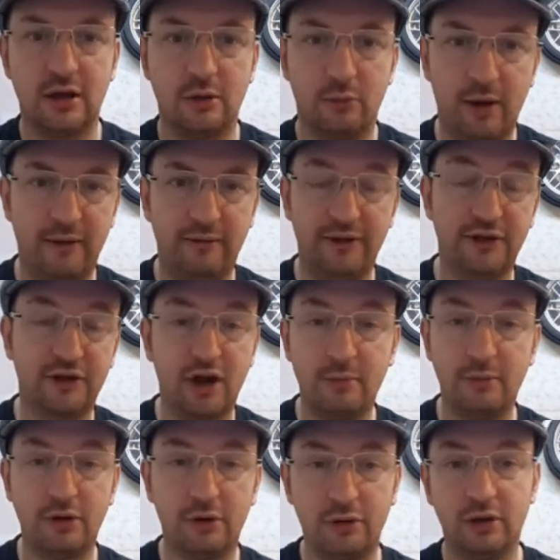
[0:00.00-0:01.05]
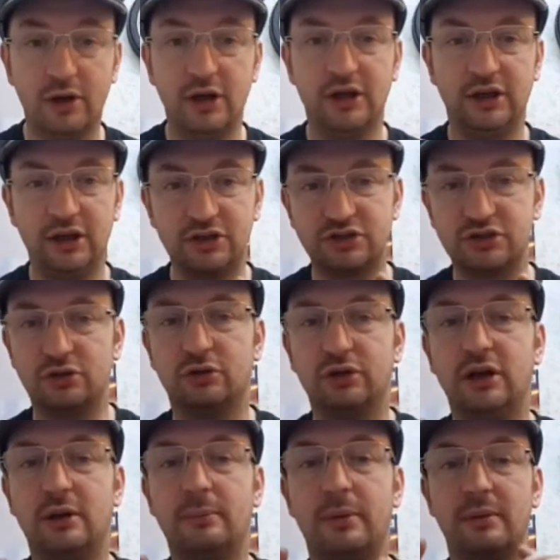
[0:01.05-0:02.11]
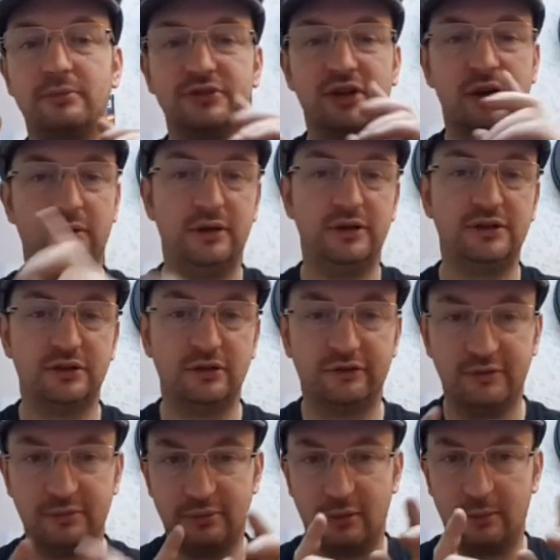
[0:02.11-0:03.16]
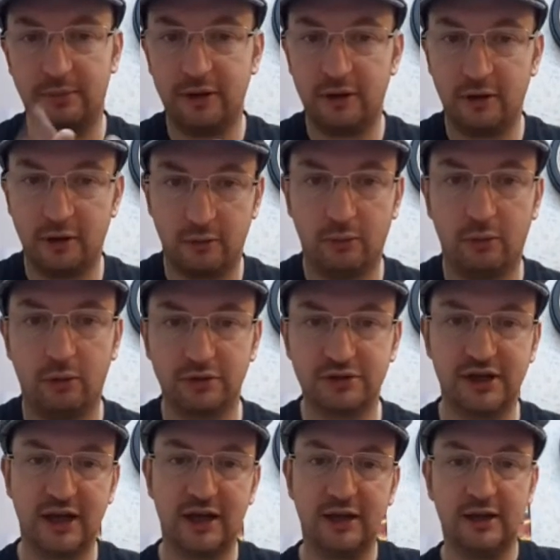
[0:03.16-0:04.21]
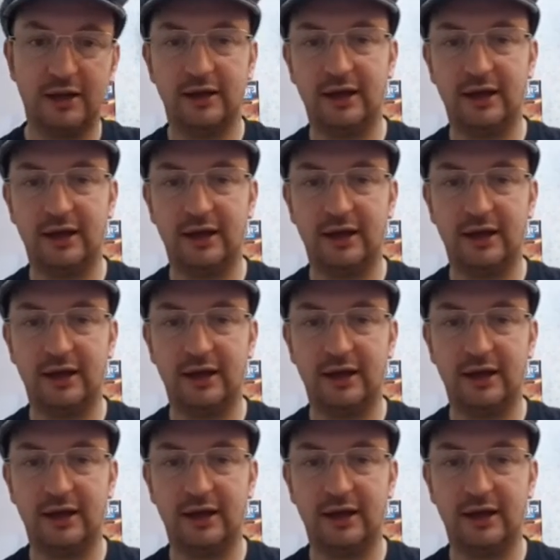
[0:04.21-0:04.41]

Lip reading: where in the Commodore you saw your bombs going into nothing but pure water.